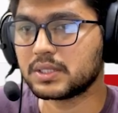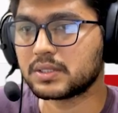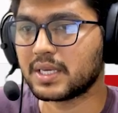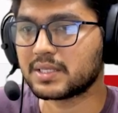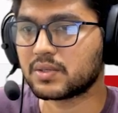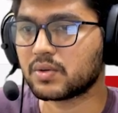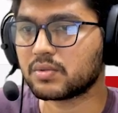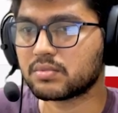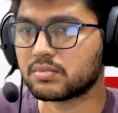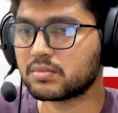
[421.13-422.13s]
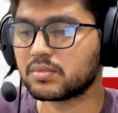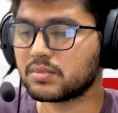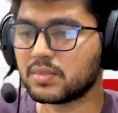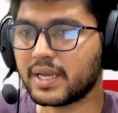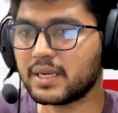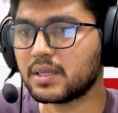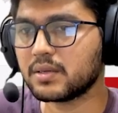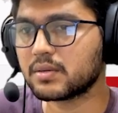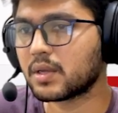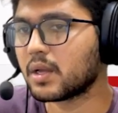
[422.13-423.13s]
is yes, no,
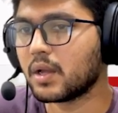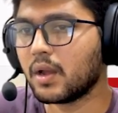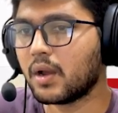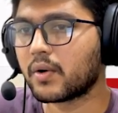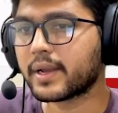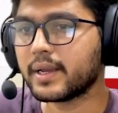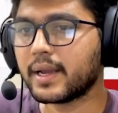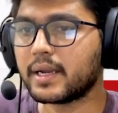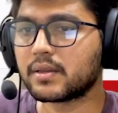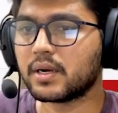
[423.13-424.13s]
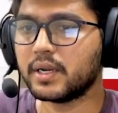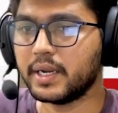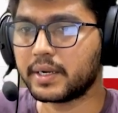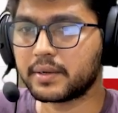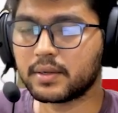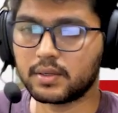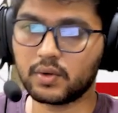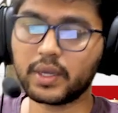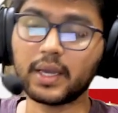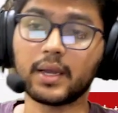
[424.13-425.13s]
anything. Okay, and the date.
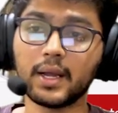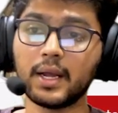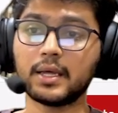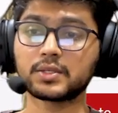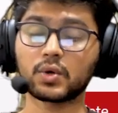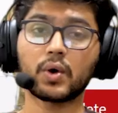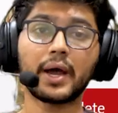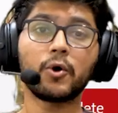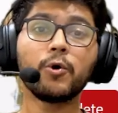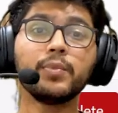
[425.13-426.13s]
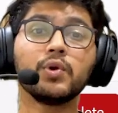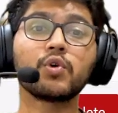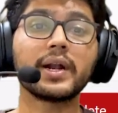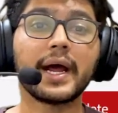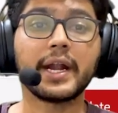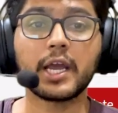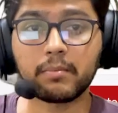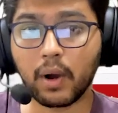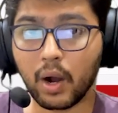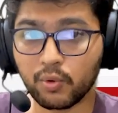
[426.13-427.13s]
Okay, so I hope you got
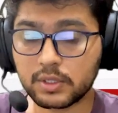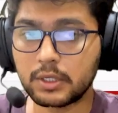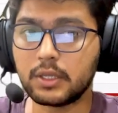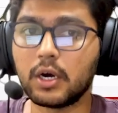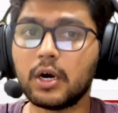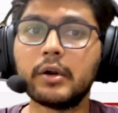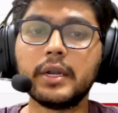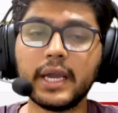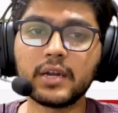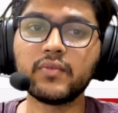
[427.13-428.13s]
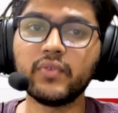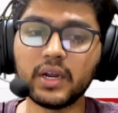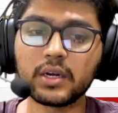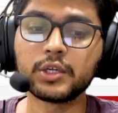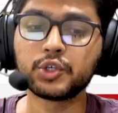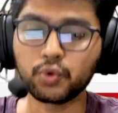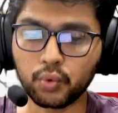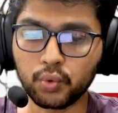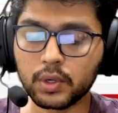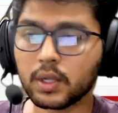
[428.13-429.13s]
idea about the date field
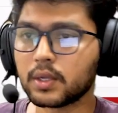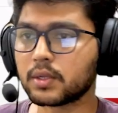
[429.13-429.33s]
too.